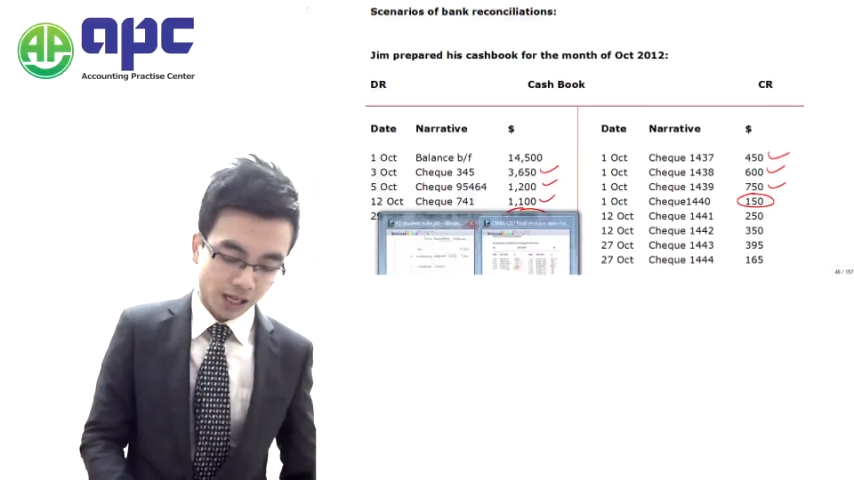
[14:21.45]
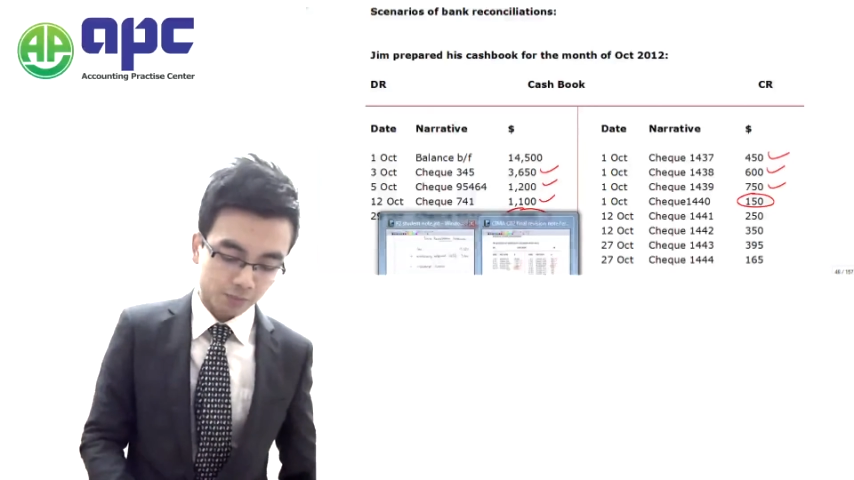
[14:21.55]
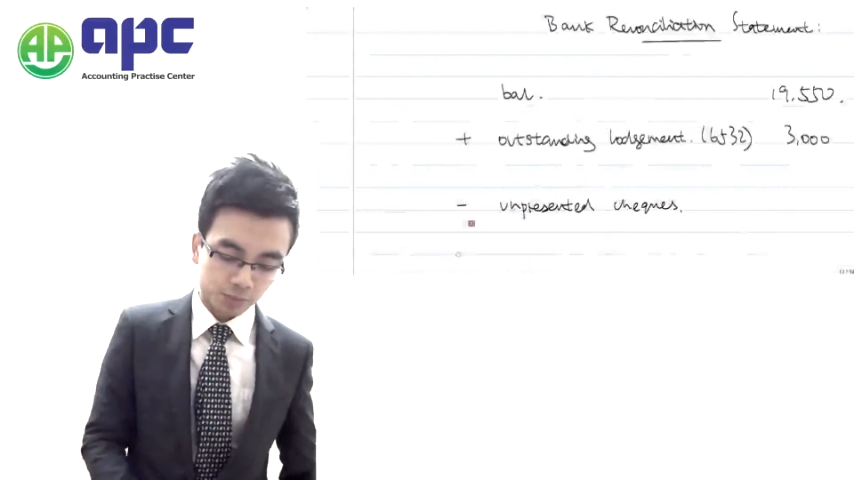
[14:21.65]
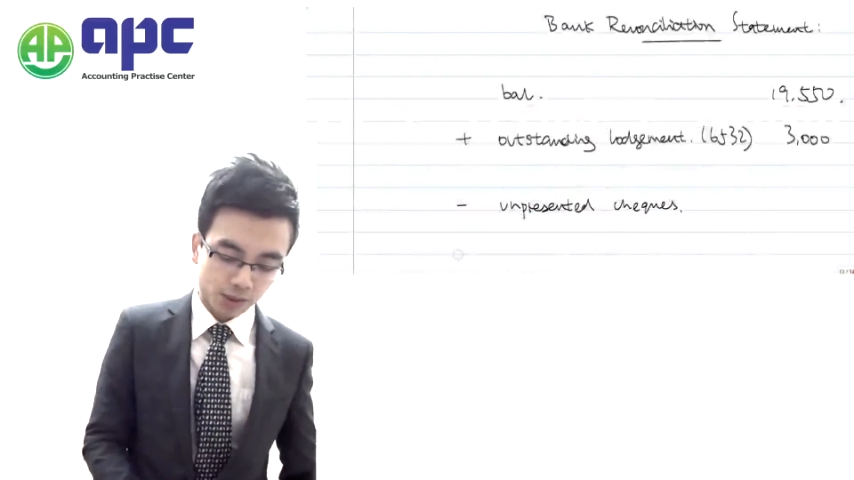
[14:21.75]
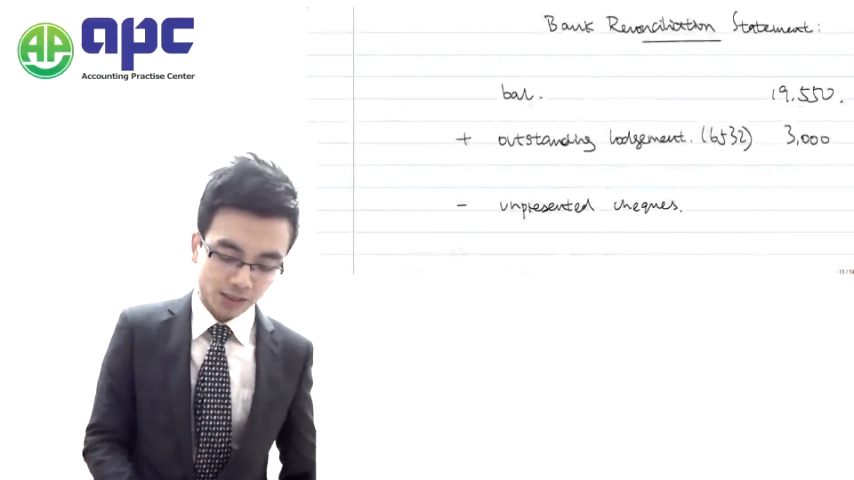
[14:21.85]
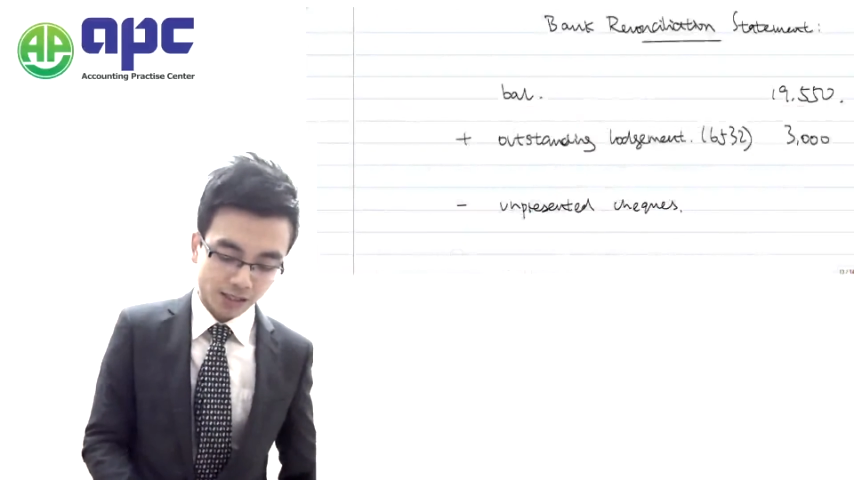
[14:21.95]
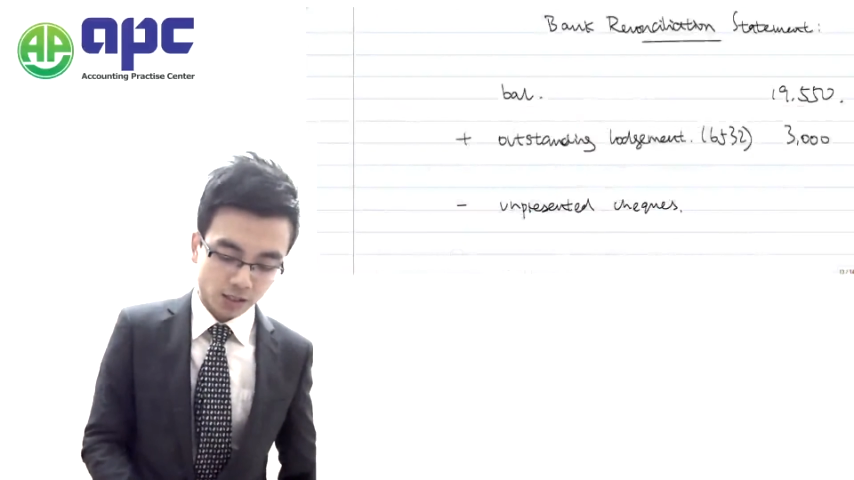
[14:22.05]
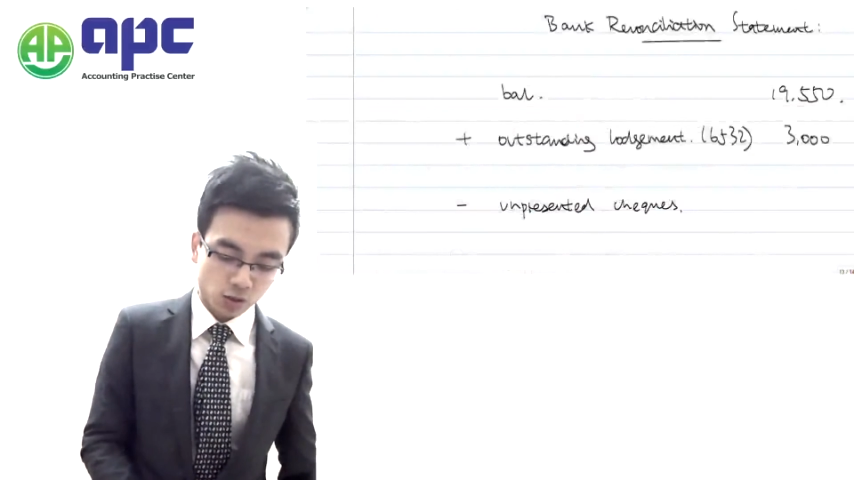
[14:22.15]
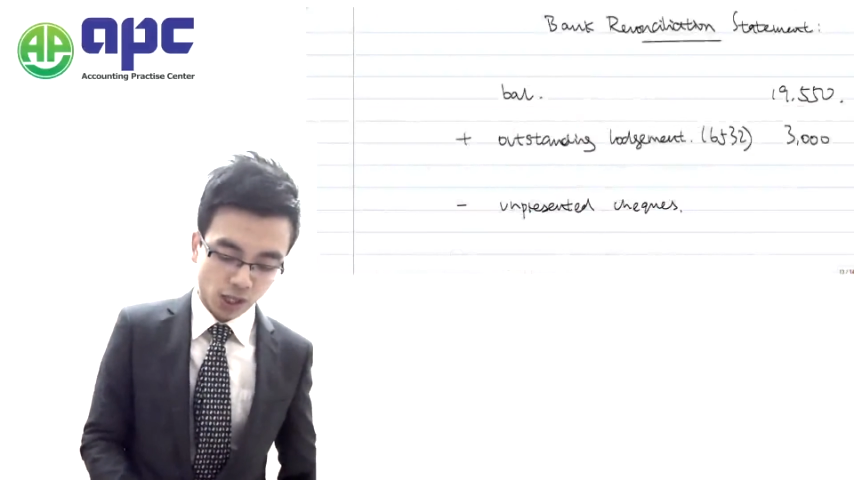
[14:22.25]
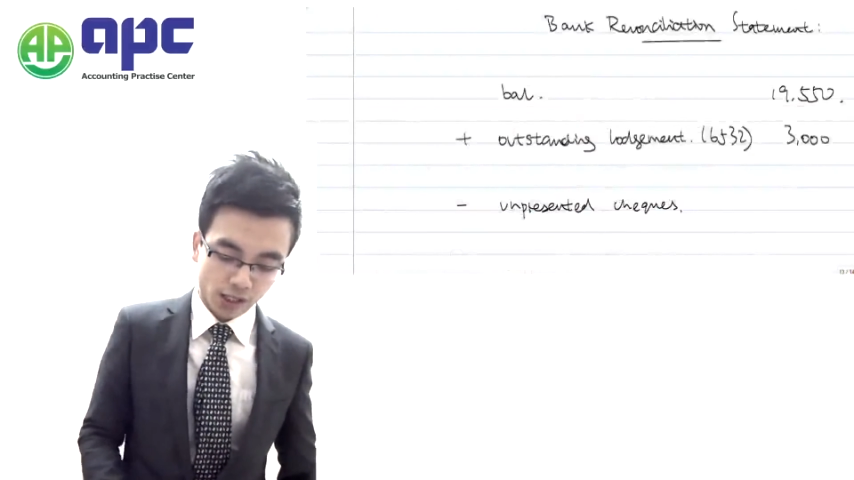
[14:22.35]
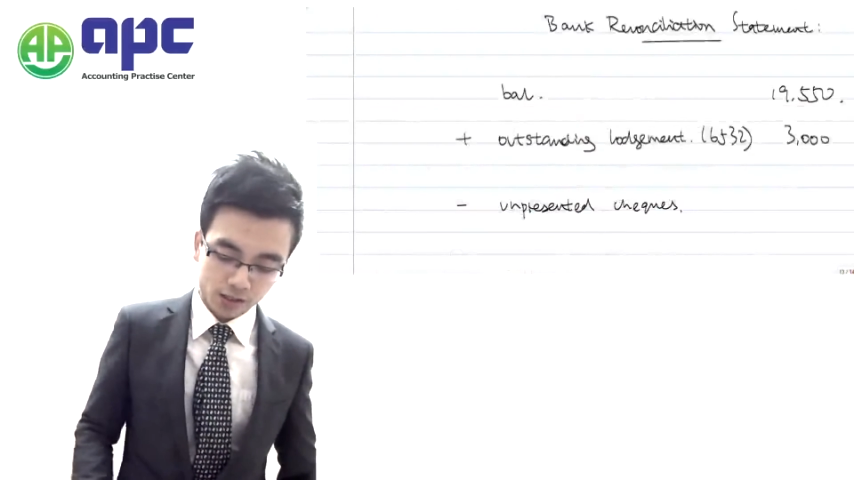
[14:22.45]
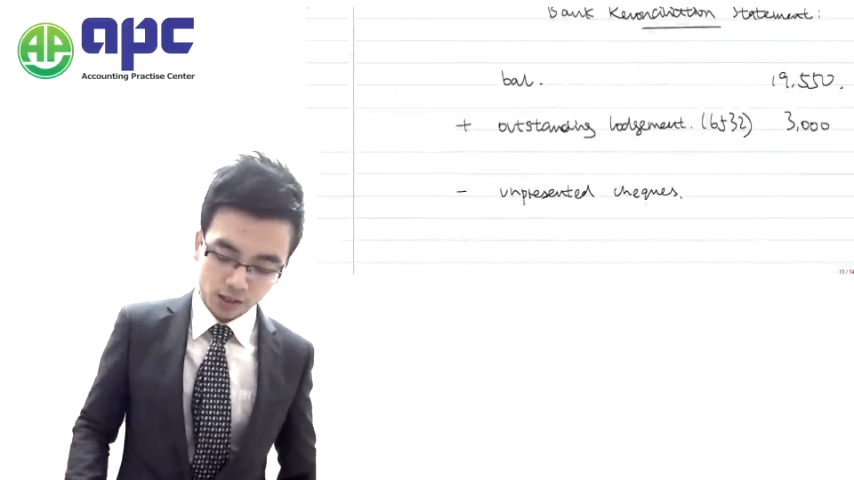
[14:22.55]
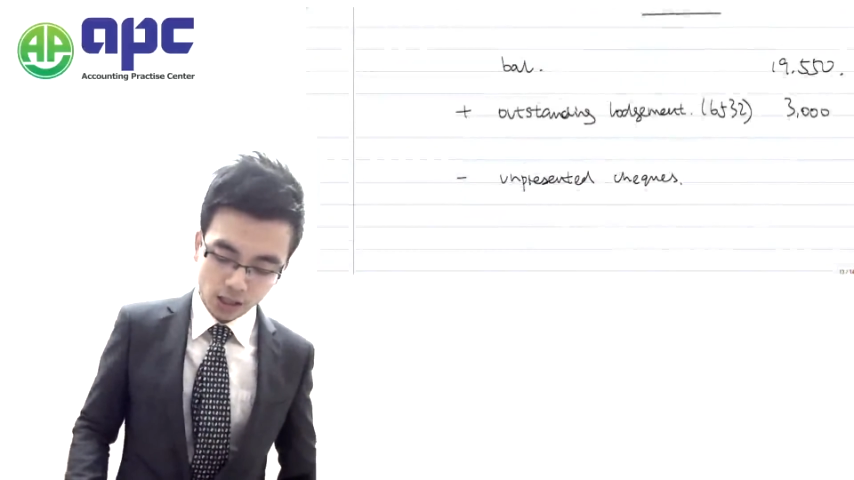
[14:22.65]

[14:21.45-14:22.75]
unpresented checks.